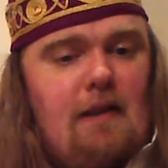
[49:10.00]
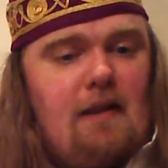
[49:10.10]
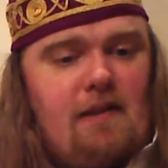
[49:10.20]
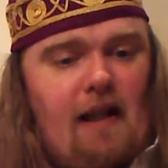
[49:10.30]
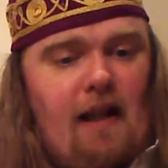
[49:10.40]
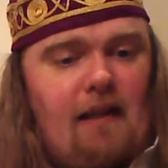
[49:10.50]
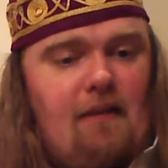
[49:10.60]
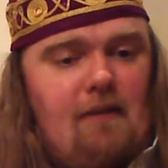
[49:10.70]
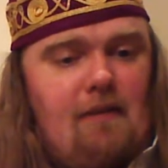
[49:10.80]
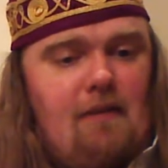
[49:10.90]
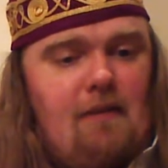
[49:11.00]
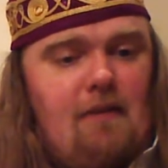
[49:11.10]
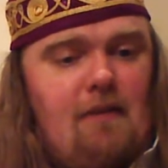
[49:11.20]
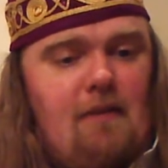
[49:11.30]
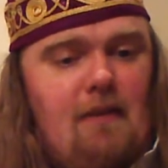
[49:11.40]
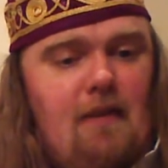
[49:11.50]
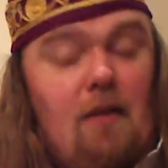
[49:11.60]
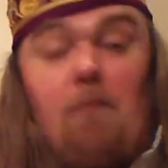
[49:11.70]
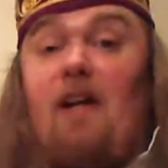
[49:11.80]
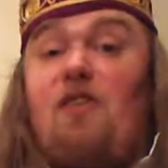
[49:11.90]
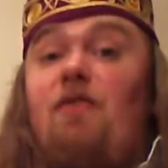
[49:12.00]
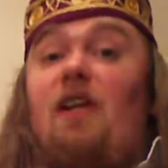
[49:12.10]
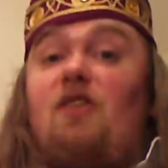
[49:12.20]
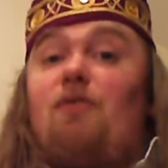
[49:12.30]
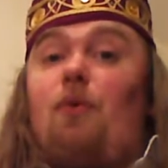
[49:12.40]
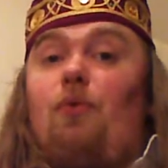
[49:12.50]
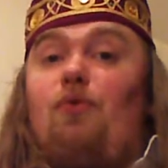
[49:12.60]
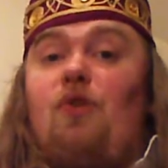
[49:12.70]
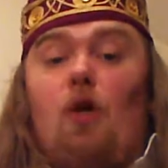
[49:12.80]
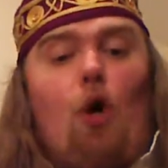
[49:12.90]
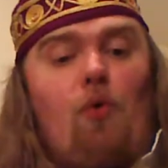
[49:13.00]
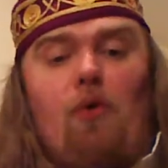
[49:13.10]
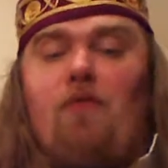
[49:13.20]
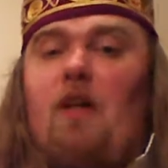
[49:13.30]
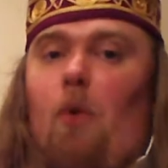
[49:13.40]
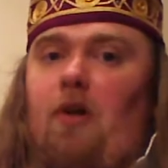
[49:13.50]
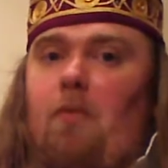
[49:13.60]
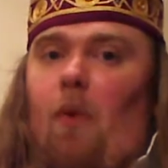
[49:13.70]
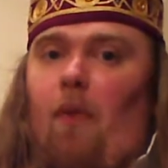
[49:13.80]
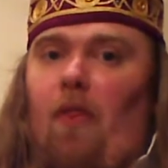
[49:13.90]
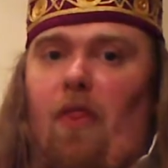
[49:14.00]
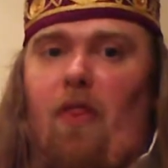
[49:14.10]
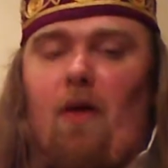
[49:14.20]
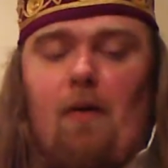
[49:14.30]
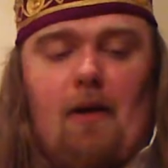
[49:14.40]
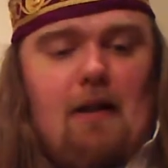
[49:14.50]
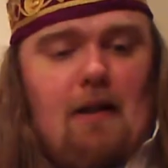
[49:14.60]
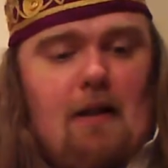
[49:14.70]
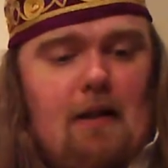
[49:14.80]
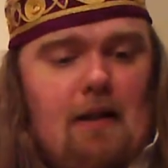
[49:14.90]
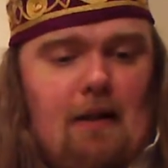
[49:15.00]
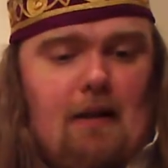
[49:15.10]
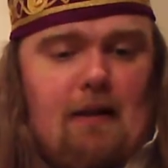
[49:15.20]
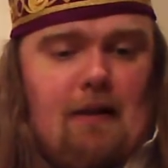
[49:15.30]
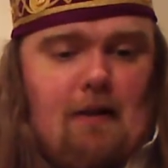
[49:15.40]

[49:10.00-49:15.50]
10 major festivals, roughly one a month. And